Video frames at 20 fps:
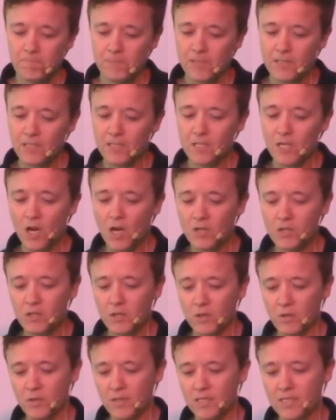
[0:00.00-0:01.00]
This is
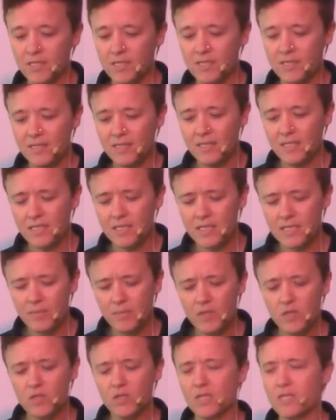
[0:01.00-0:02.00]
also, this just
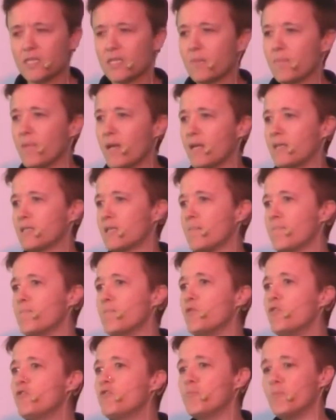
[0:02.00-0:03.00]
demonstrates the
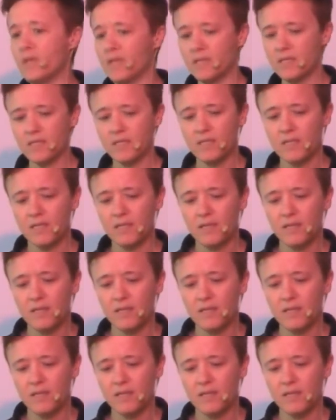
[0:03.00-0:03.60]
amazing movement